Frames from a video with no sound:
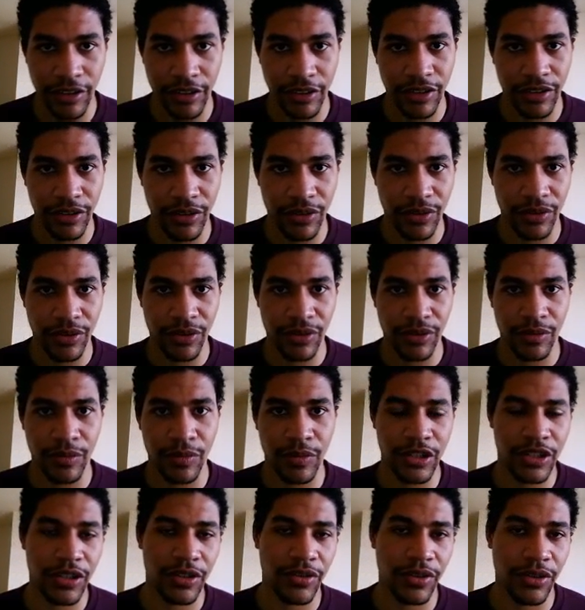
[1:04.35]
your
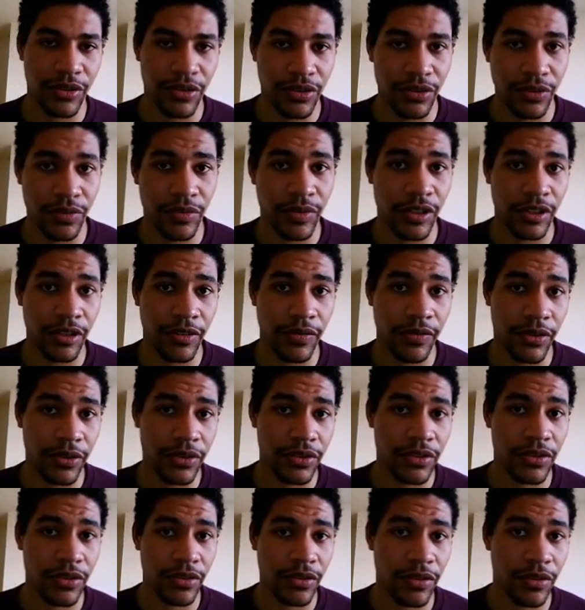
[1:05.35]
materials are really
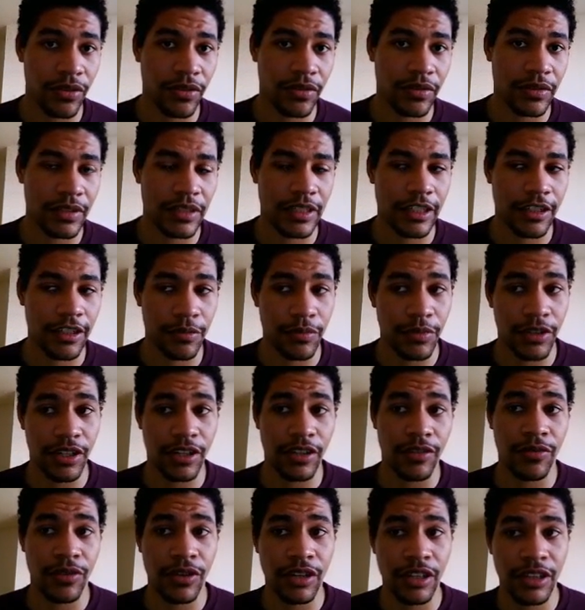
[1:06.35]
versatile to
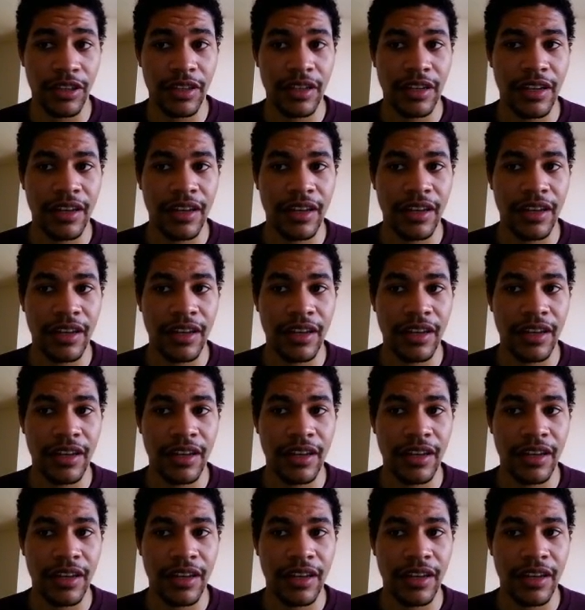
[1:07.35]
begin with,